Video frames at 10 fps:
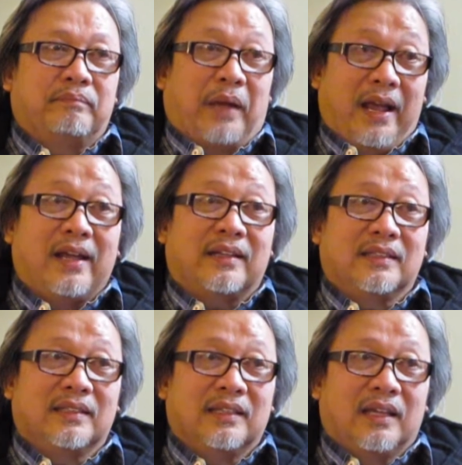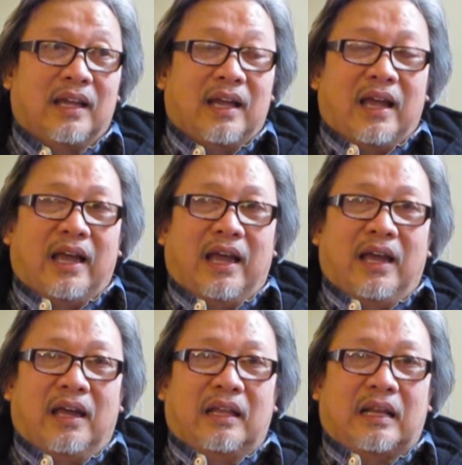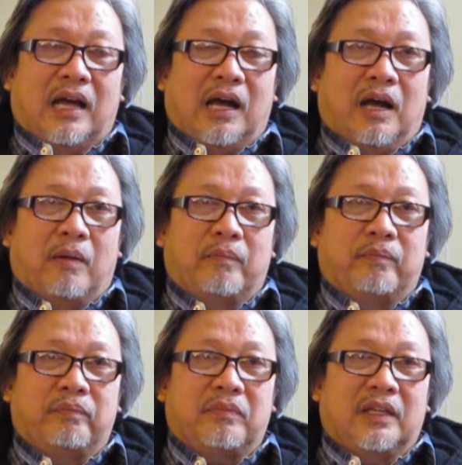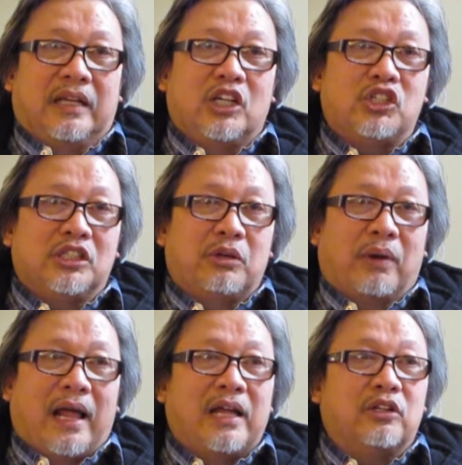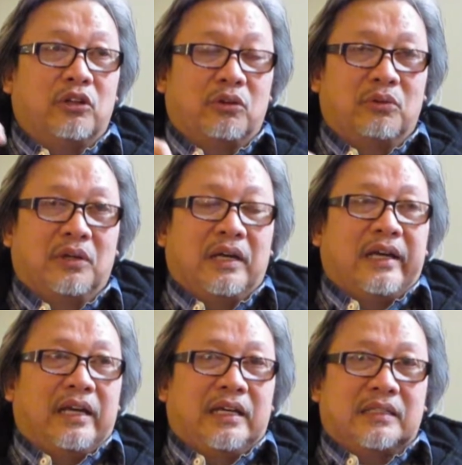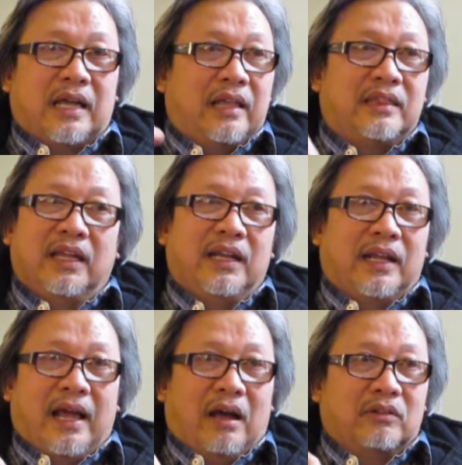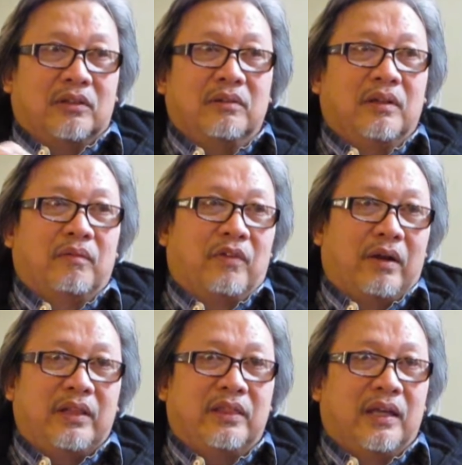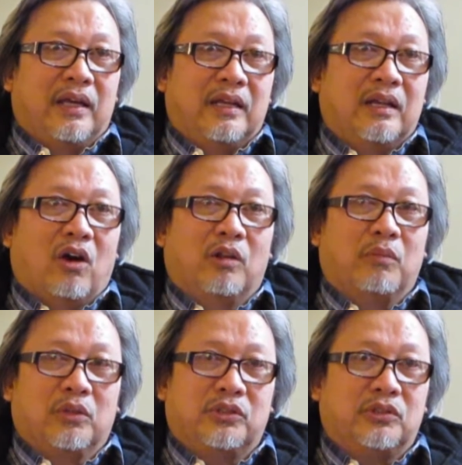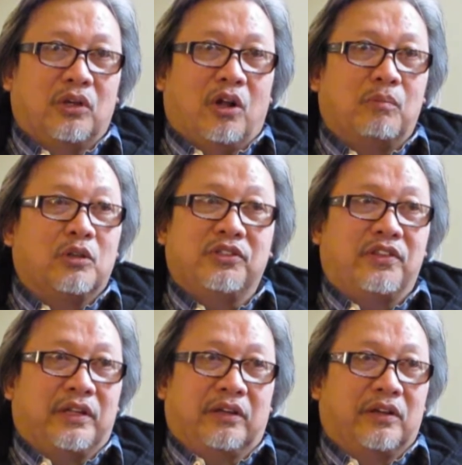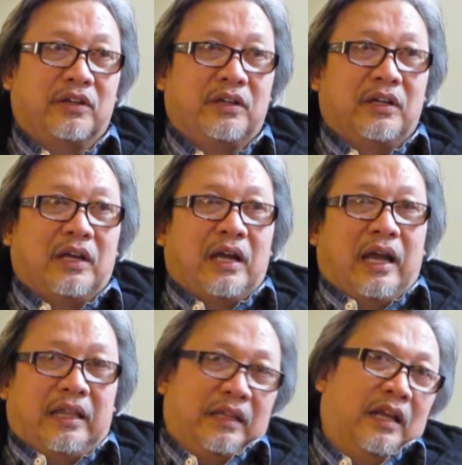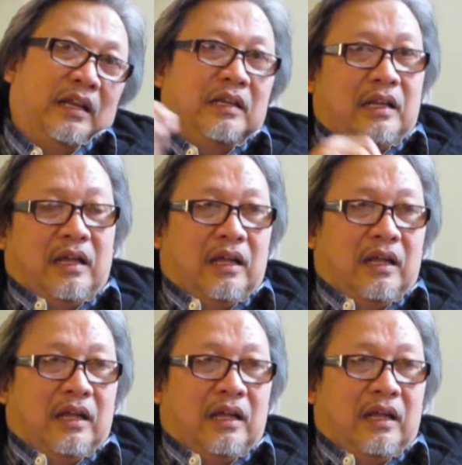paint, and initially what I do is I thin it out, very thin, almost thinner, and then